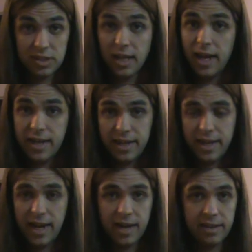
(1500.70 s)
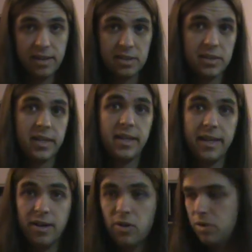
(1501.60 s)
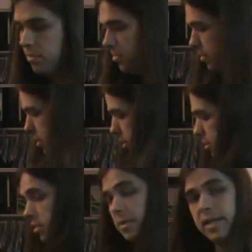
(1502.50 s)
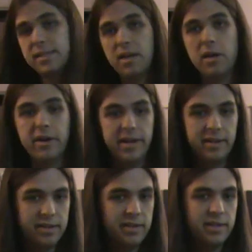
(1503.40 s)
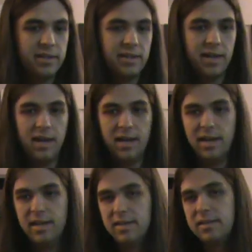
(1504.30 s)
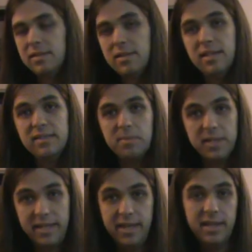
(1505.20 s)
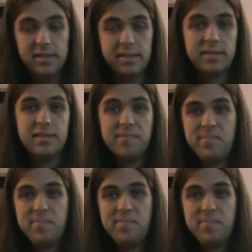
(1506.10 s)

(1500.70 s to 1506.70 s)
dying to get out of there so I can get home to my Atari, and to my kids,